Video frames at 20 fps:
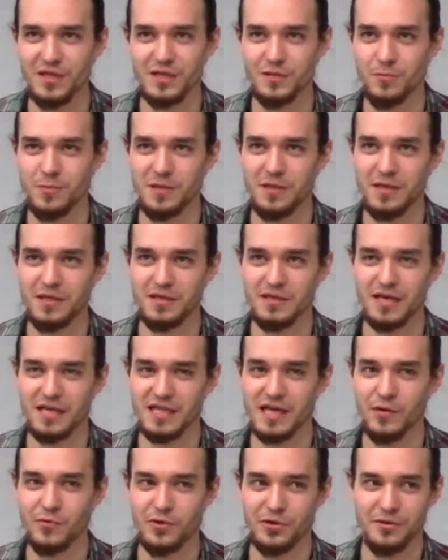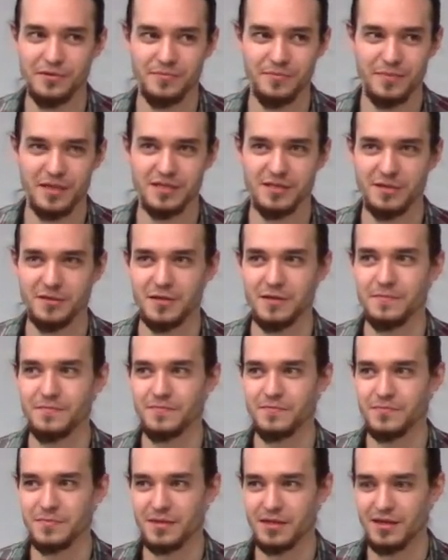this within an hour, basically,
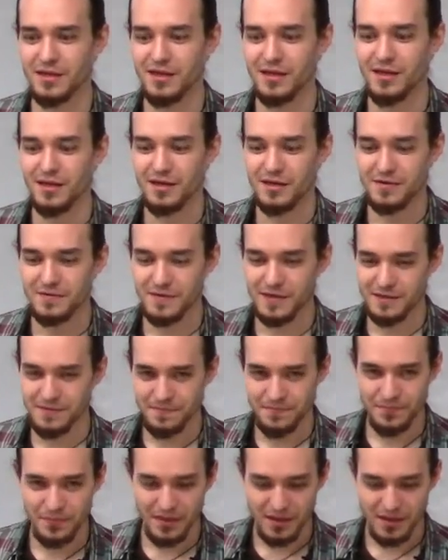right?